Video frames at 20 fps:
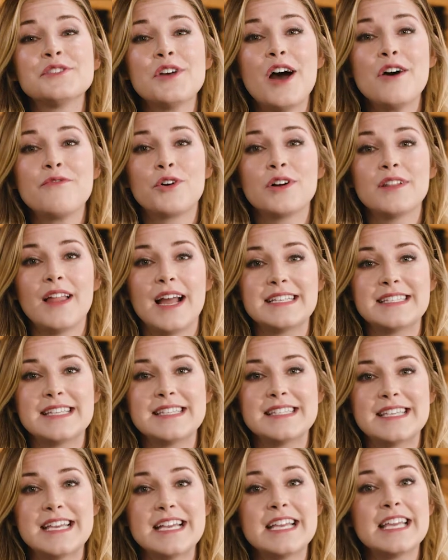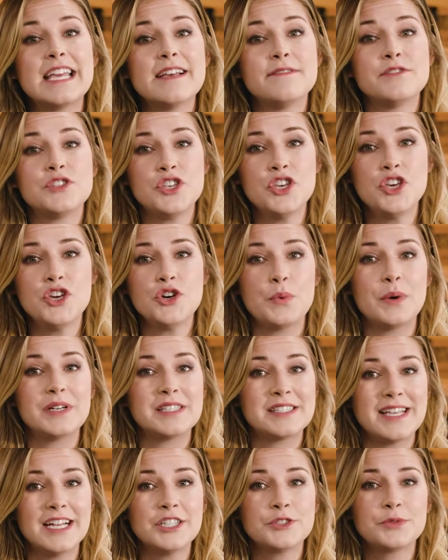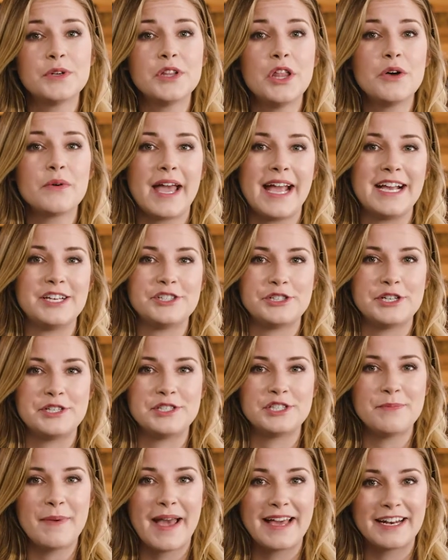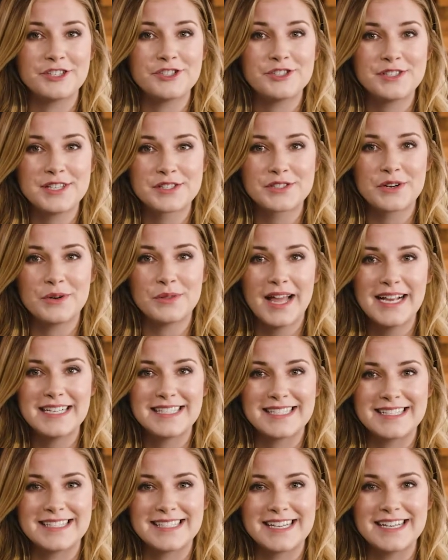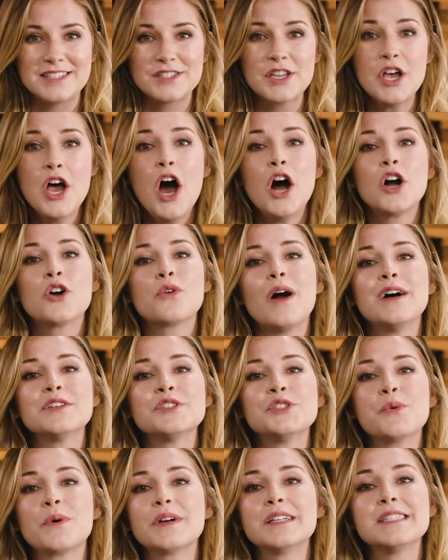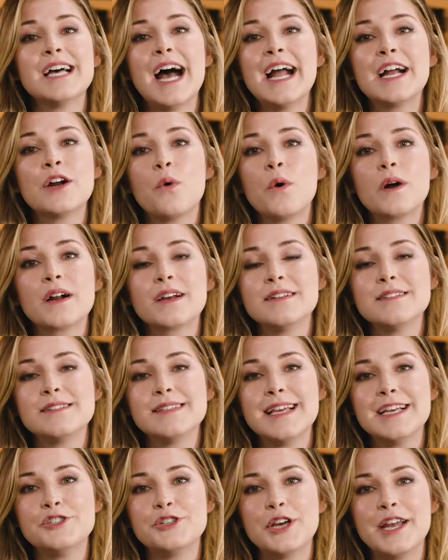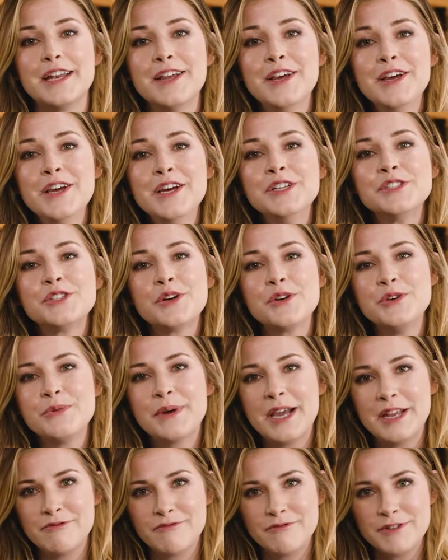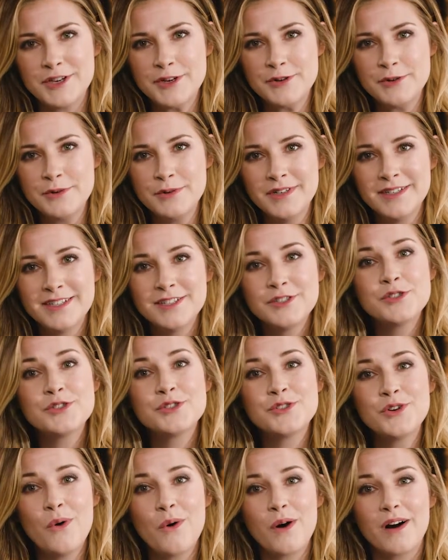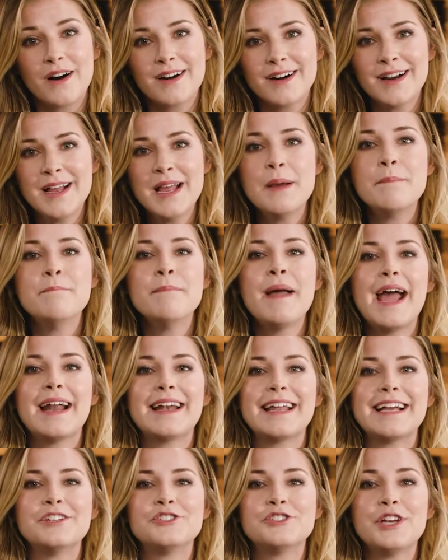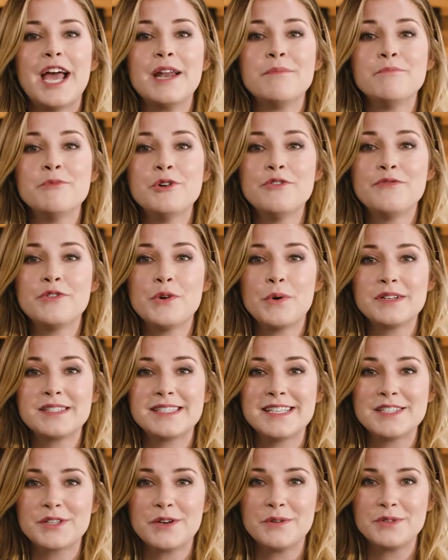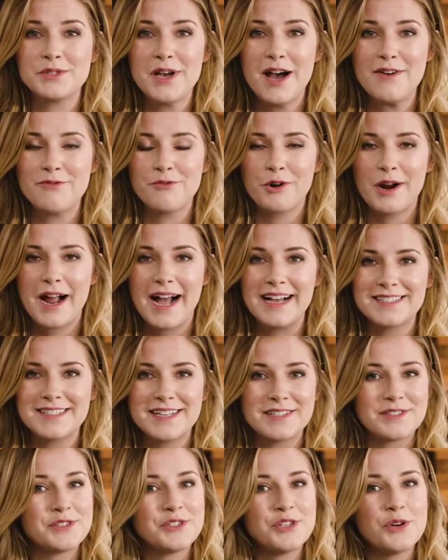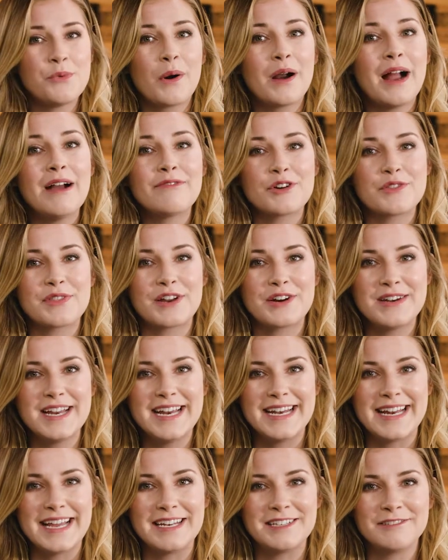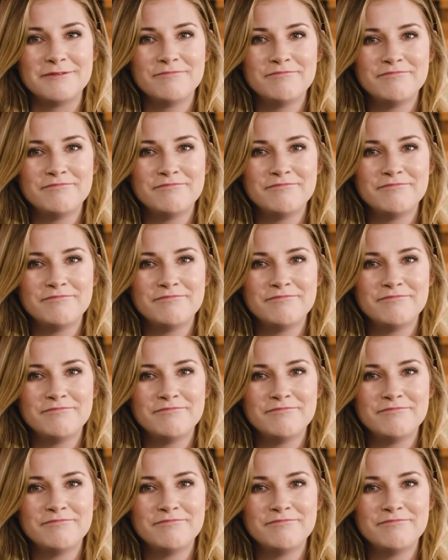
software licensing gives you a central location to manage Cisco licenses across your entire organization so you can view, store, manage, and move your Cisco software assets to wherever they're needed.